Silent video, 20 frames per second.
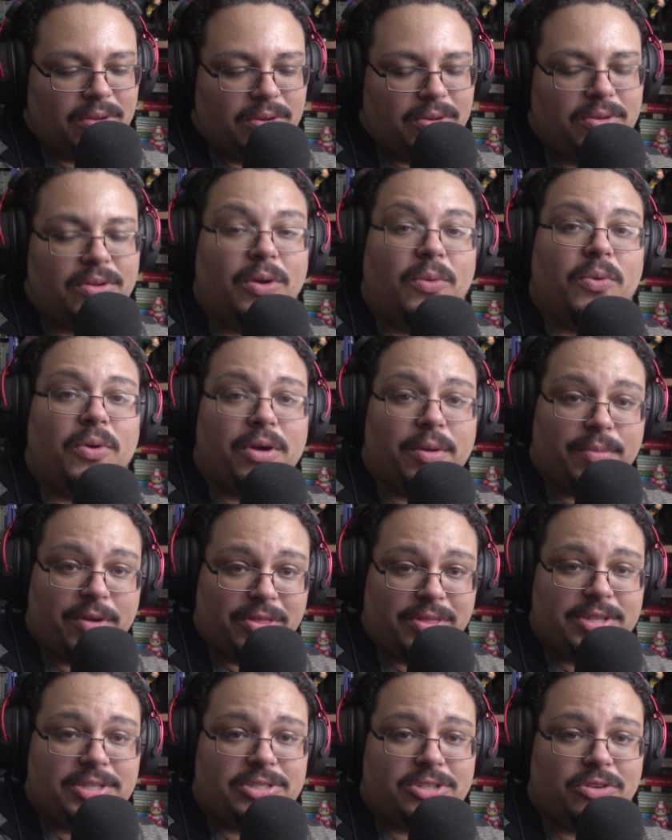don't worry
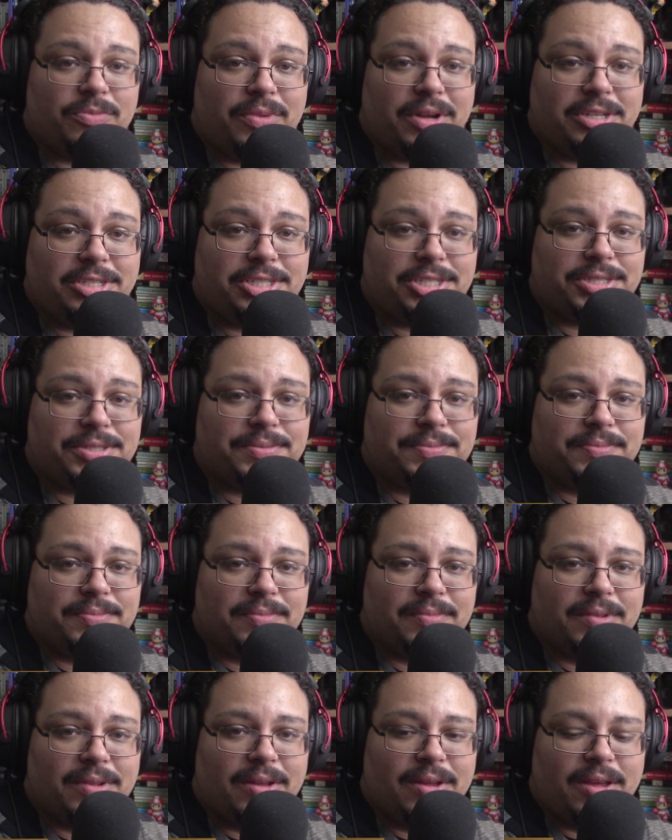about this so much.
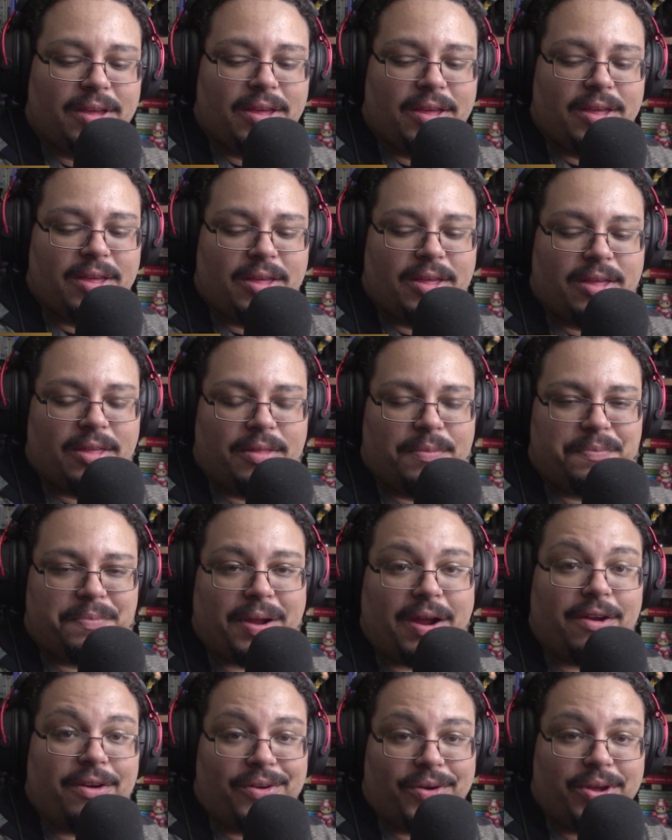
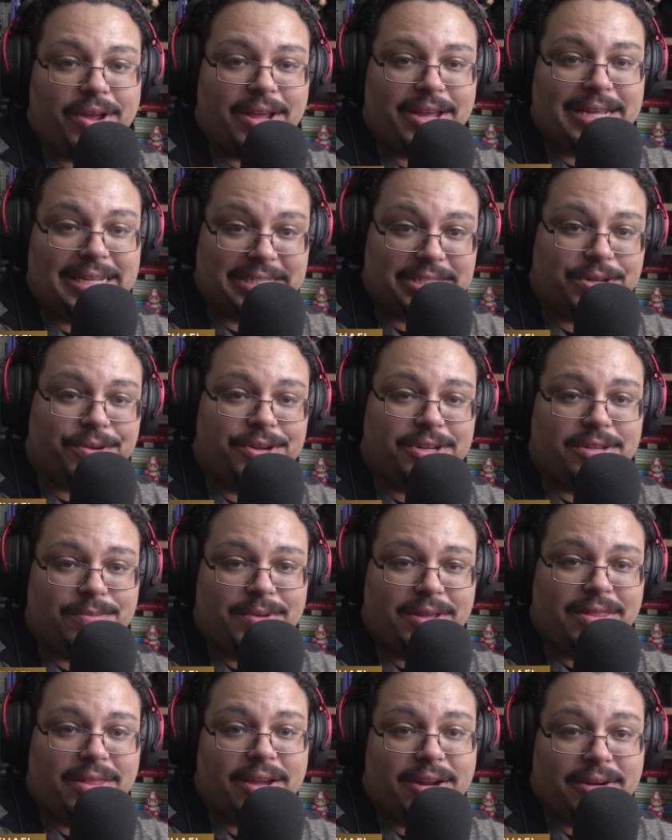Paranoia is going to
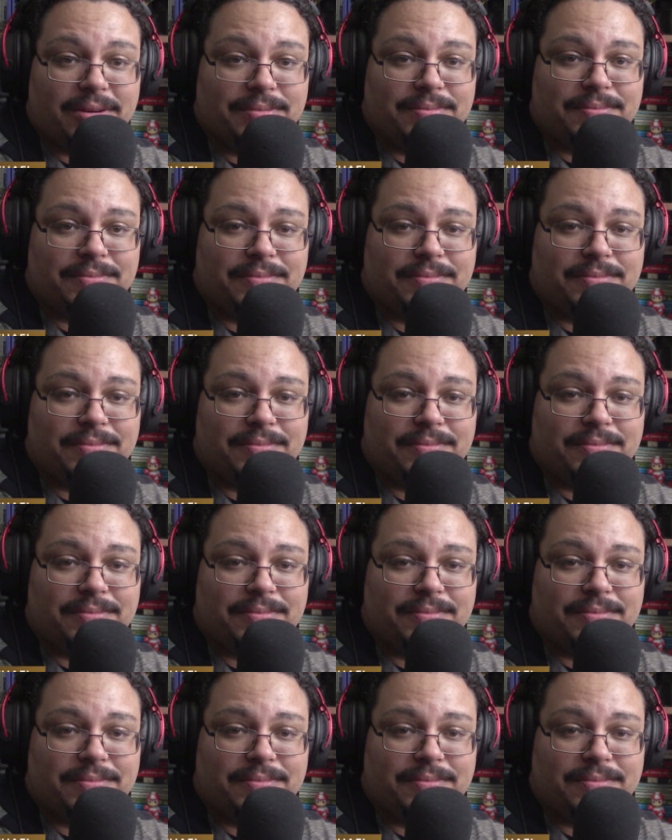be there.